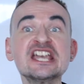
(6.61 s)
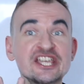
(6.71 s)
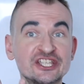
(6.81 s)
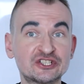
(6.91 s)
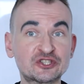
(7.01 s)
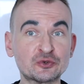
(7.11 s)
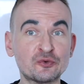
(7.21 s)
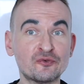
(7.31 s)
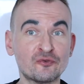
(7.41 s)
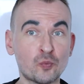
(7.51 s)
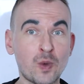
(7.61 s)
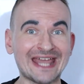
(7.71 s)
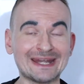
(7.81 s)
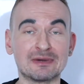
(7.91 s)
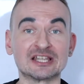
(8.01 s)
into
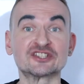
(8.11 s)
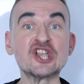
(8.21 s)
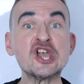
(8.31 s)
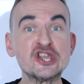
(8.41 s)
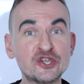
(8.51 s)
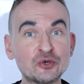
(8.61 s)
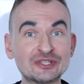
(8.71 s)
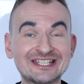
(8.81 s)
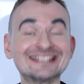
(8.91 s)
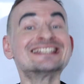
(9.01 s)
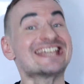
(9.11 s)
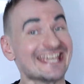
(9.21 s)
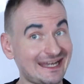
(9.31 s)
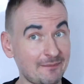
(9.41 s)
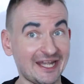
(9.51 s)
variables using
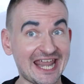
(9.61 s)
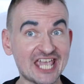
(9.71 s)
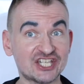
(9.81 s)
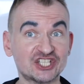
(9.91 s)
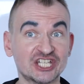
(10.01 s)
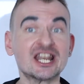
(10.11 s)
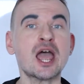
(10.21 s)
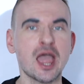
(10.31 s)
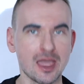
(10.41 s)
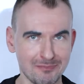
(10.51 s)
elimination